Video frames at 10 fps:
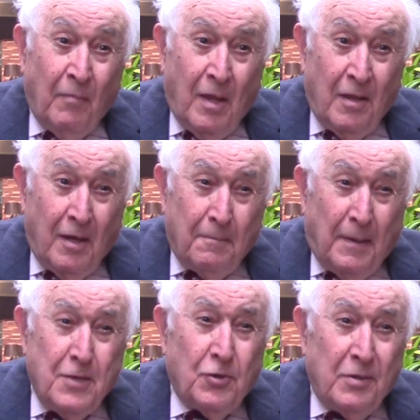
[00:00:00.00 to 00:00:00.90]
And then the
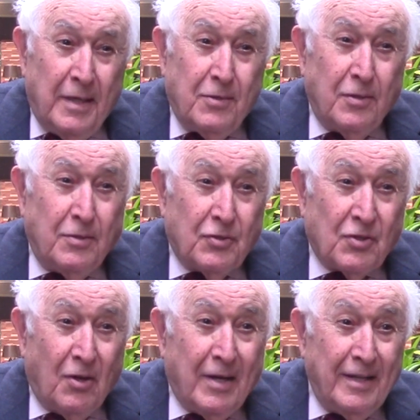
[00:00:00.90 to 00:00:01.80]
patient needs to
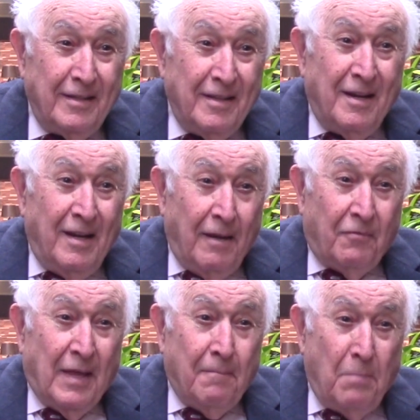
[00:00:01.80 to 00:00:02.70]
decide if
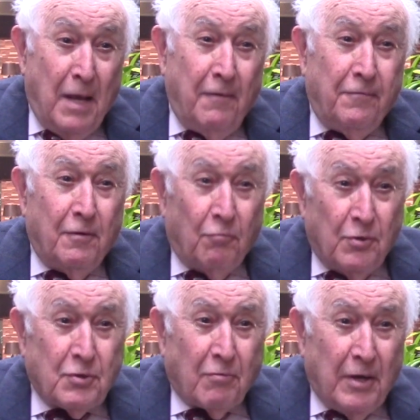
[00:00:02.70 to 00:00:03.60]
that
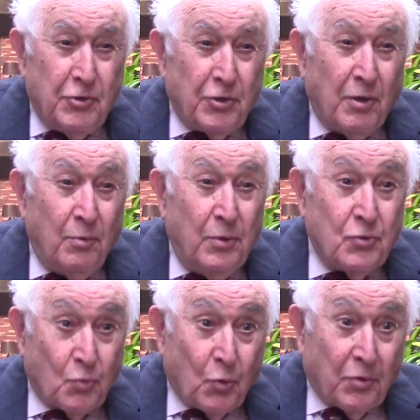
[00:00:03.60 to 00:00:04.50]
benefit-risk ratio
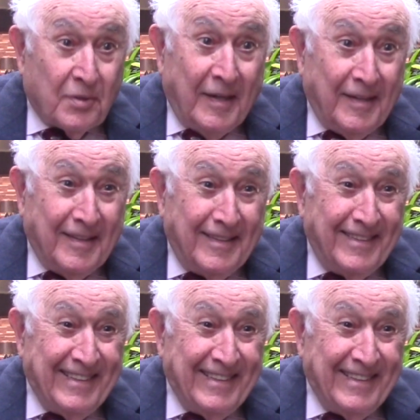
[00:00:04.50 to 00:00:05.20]
is worth taking.